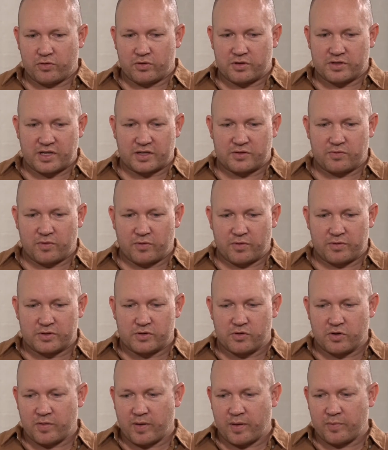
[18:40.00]
because that's what we were
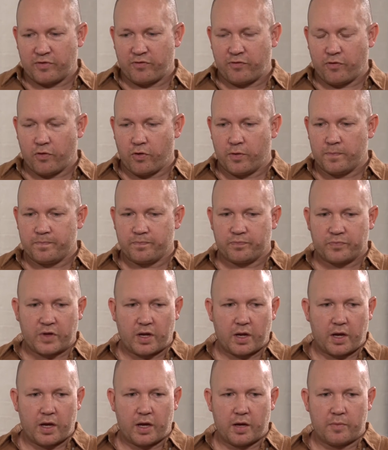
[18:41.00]
talking about before.
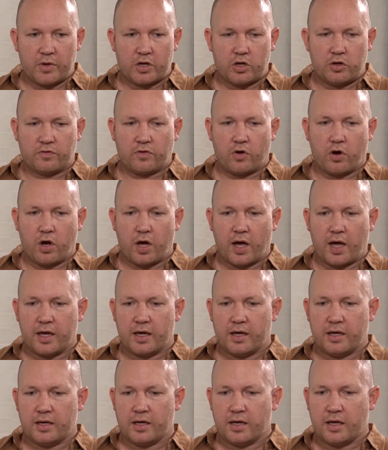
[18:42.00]
Yeah. You've got
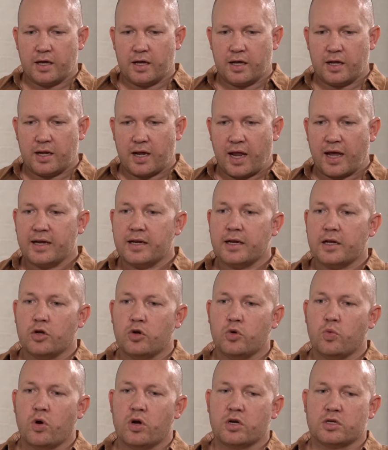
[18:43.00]
a lady who
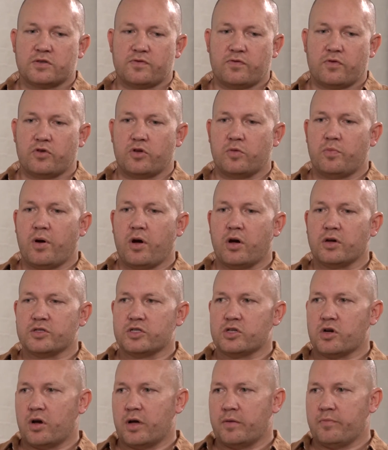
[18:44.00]
works for you
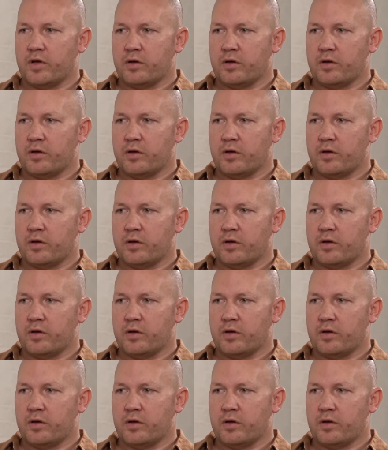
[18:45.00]
part-time